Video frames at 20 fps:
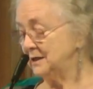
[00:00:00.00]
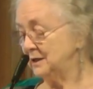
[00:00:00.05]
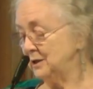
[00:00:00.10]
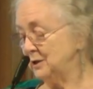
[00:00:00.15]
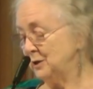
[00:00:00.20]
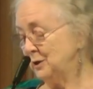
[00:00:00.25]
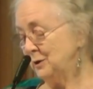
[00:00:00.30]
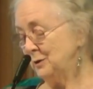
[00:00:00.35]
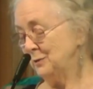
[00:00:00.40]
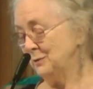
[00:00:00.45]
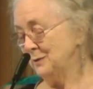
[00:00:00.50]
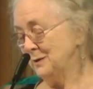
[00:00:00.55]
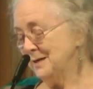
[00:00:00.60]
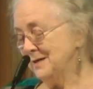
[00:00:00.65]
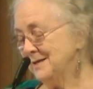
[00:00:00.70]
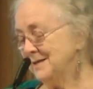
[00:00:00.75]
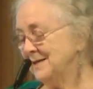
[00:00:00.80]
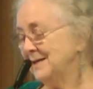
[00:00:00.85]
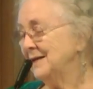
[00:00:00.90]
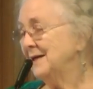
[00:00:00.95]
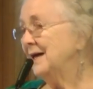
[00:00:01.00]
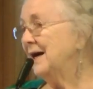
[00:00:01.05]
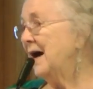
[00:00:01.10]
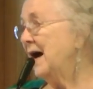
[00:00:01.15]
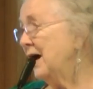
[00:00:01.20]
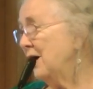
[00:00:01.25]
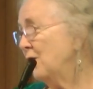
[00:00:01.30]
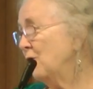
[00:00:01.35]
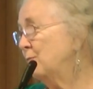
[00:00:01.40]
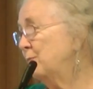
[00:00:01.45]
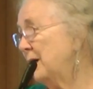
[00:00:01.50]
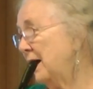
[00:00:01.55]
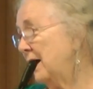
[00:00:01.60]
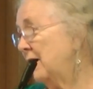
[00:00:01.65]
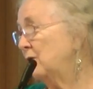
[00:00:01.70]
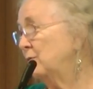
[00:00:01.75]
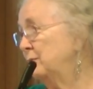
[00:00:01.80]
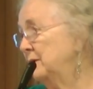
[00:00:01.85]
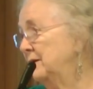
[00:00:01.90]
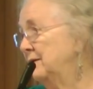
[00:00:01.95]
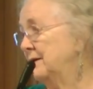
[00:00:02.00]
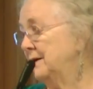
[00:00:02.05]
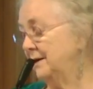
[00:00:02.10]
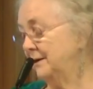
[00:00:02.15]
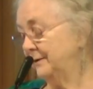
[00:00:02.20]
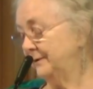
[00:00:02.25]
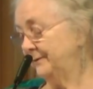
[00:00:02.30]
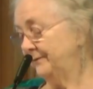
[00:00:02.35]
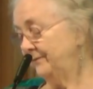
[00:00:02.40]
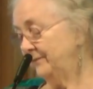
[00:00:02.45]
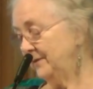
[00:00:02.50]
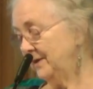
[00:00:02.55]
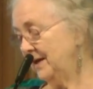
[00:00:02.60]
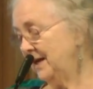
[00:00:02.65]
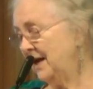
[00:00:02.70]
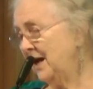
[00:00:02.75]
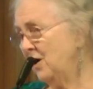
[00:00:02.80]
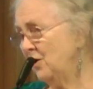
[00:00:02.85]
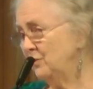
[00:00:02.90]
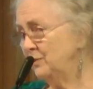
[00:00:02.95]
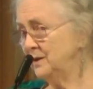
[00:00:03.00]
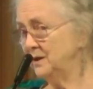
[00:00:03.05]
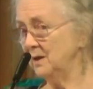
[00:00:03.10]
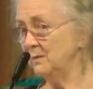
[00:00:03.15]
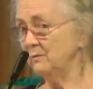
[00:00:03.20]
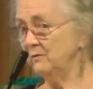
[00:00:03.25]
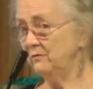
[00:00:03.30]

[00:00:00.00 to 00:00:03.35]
to do. I hope I'll be there, and I hope some